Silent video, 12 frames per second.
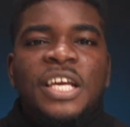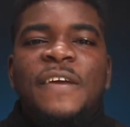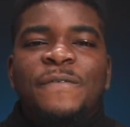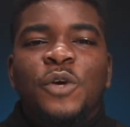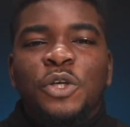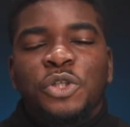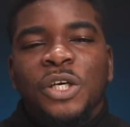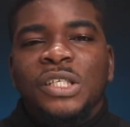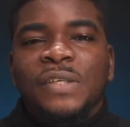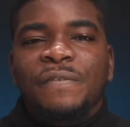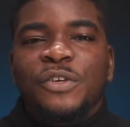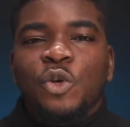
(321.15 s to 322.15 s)
If you enjoyed
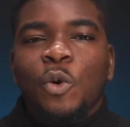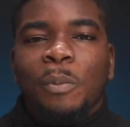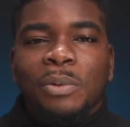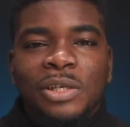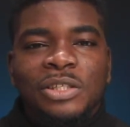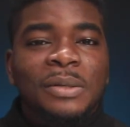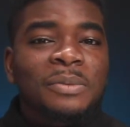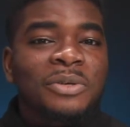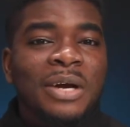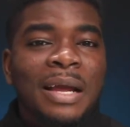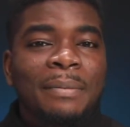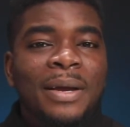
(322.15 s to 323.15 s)
this video, please
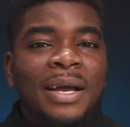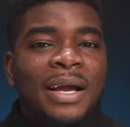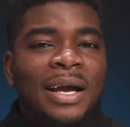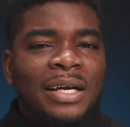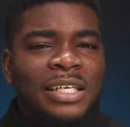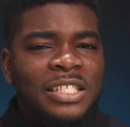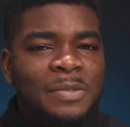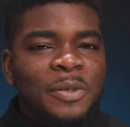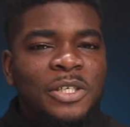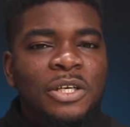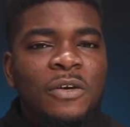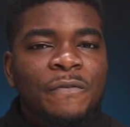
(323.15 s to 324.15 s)
subscribe. And as a
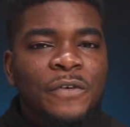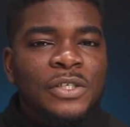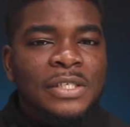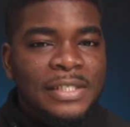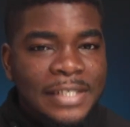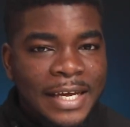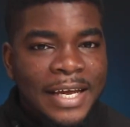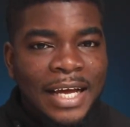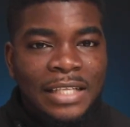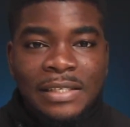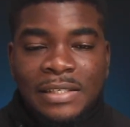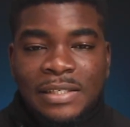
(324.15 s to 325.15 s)
special offer today
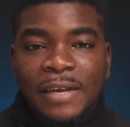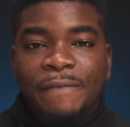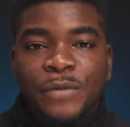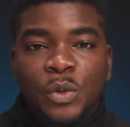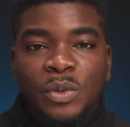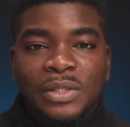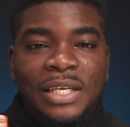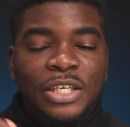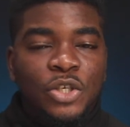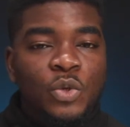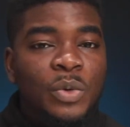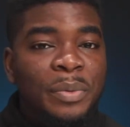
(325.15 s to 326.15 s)
and to save viewers like
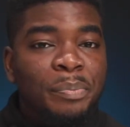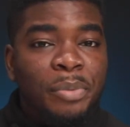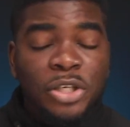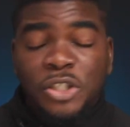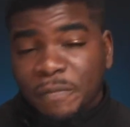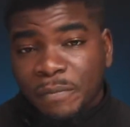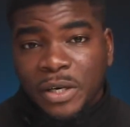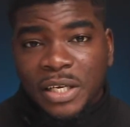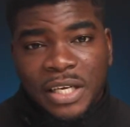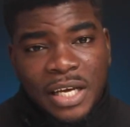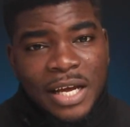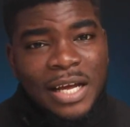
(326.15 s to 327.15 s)
you a bunch of
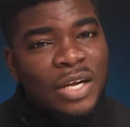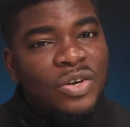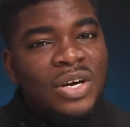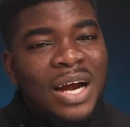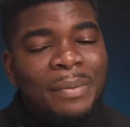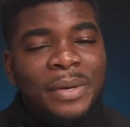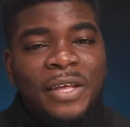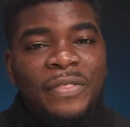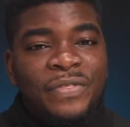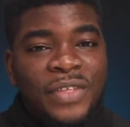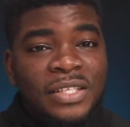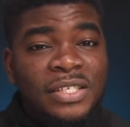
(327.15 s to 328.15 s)
money, grab a
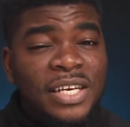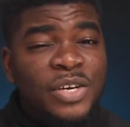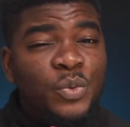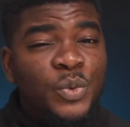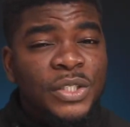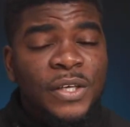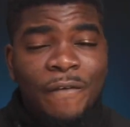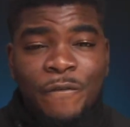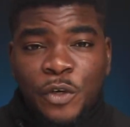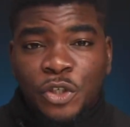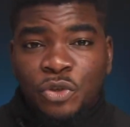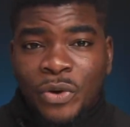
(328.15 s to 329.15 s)
thirty day
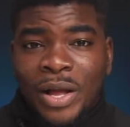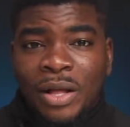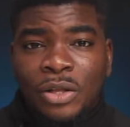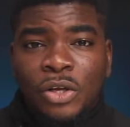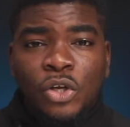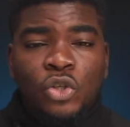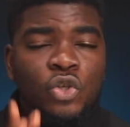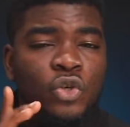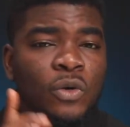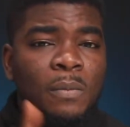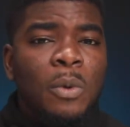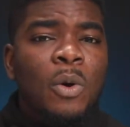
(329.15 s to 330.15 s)
risk-free trial to
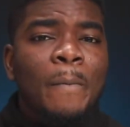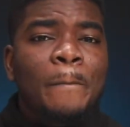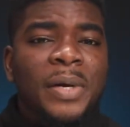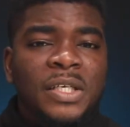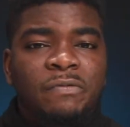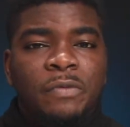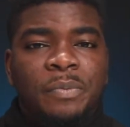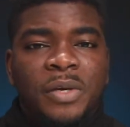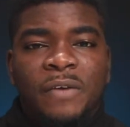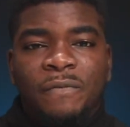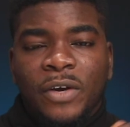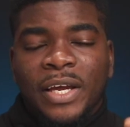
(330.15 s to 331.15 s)
the number one best V P
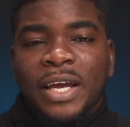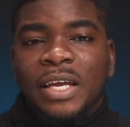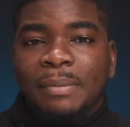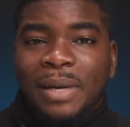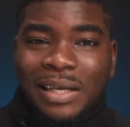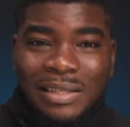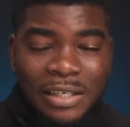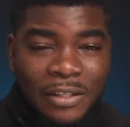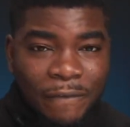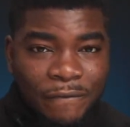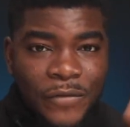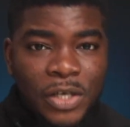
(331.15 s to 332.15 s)
N for Kenya by clicking
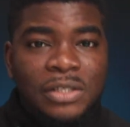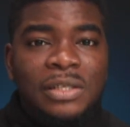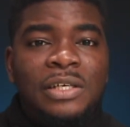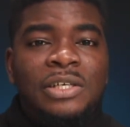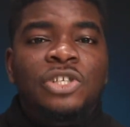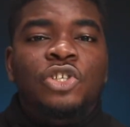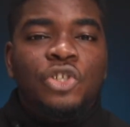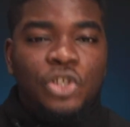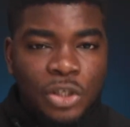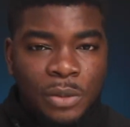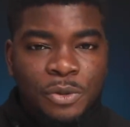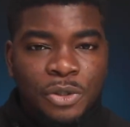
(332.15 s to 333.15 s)
the first link in the
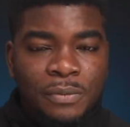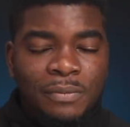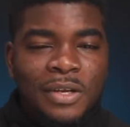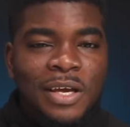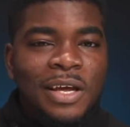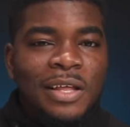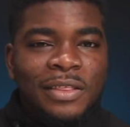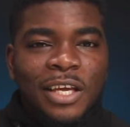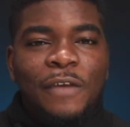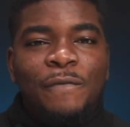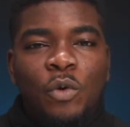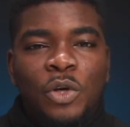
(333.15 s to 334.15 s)
description.
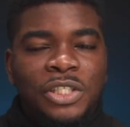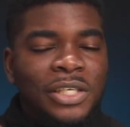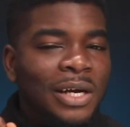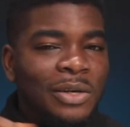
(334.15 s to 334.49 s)
Thank you for watching.